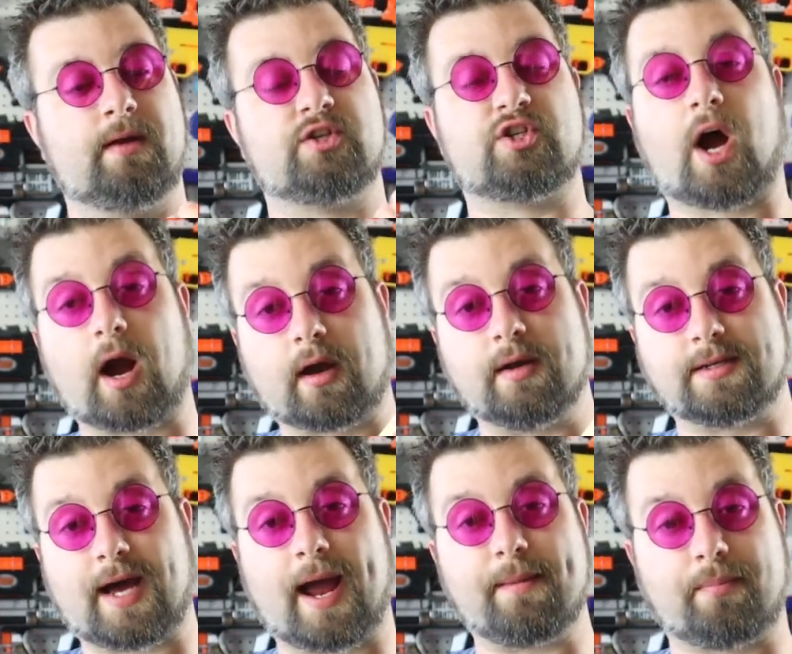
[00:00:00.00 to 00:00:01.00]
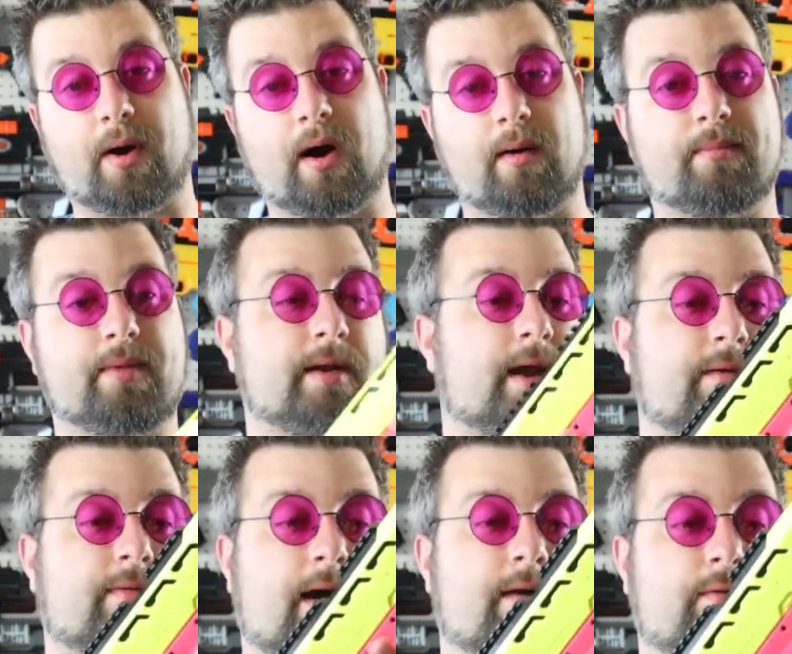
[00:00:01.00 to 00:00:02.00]
shotgun type pump that
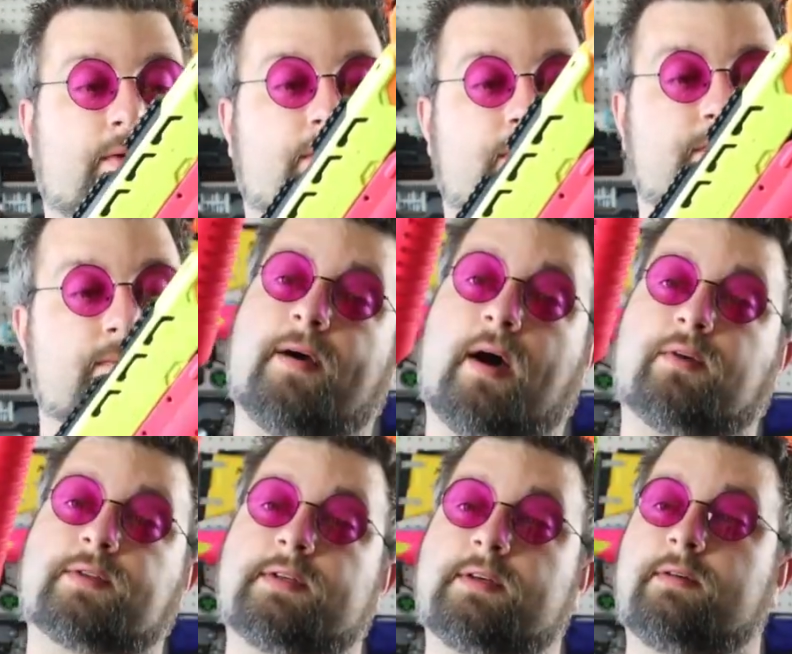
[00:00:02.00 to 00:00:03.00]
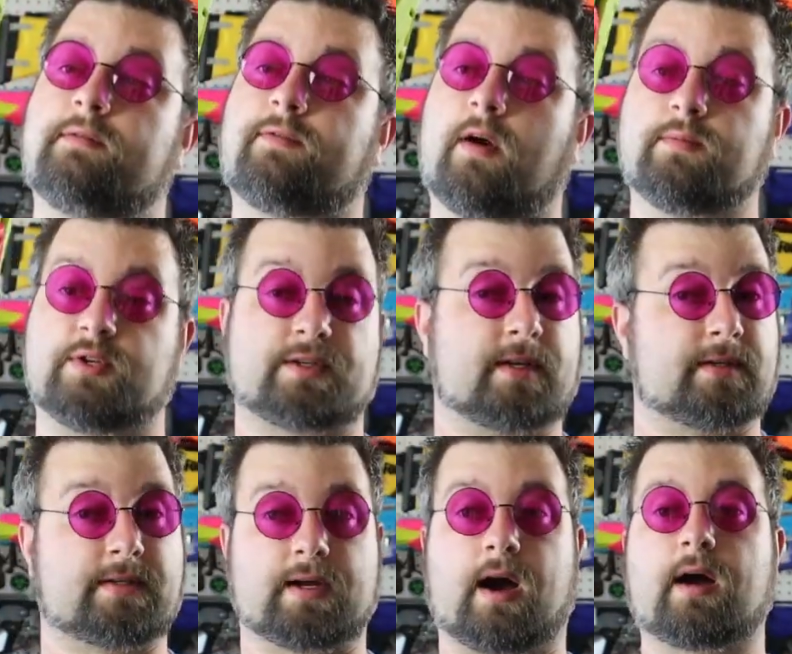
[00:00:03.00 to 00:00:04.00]
I've ever felt from just a
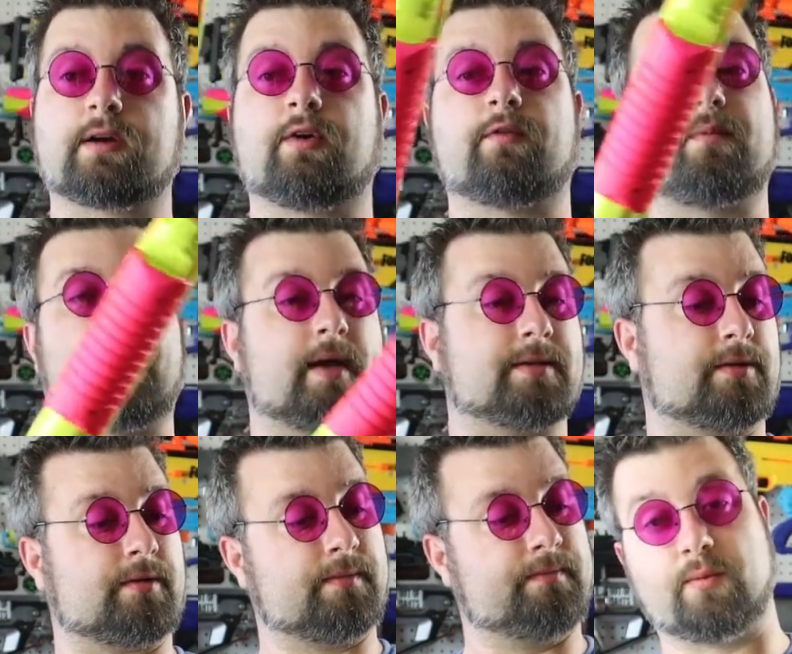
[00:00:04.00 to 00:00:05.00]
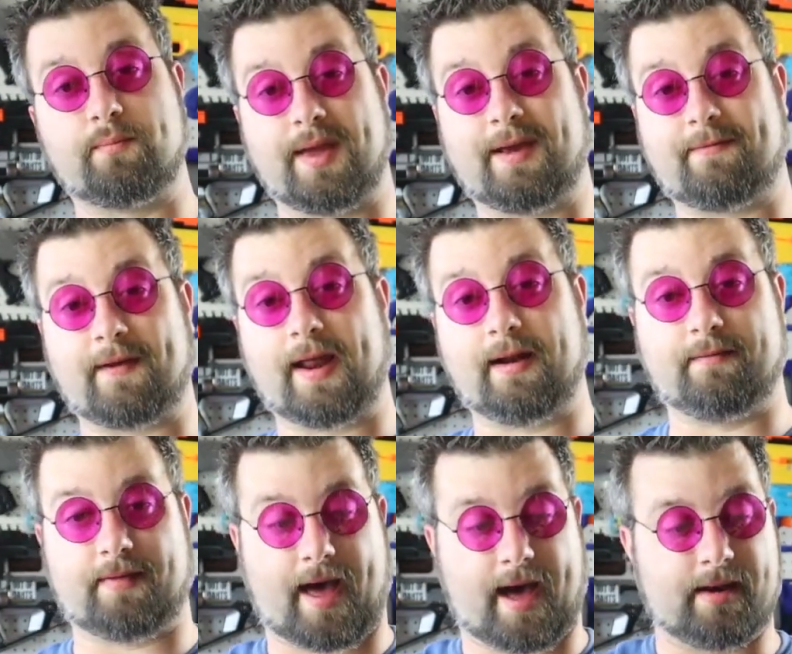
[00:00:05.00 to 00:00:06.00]
stock Nerf blaster. So big fan
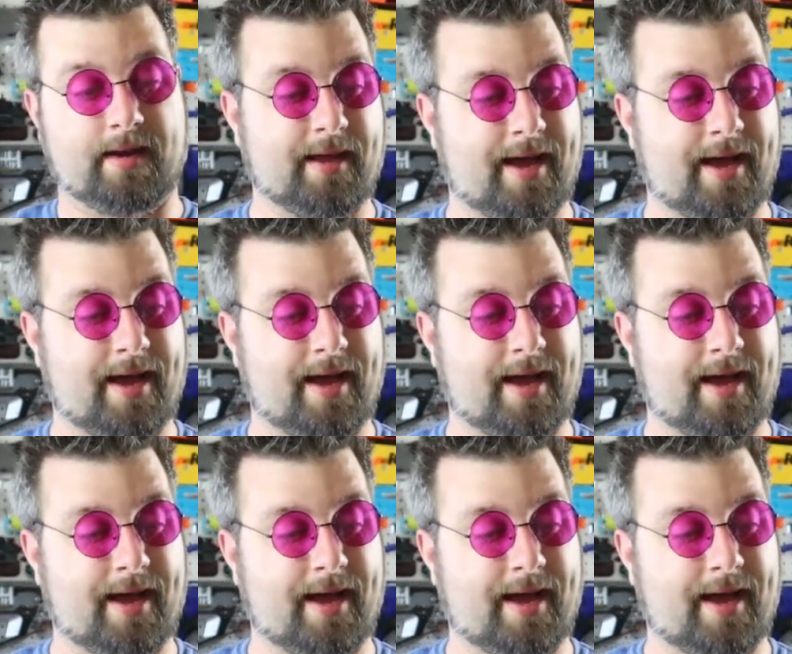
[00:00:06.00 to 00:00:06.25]
of that.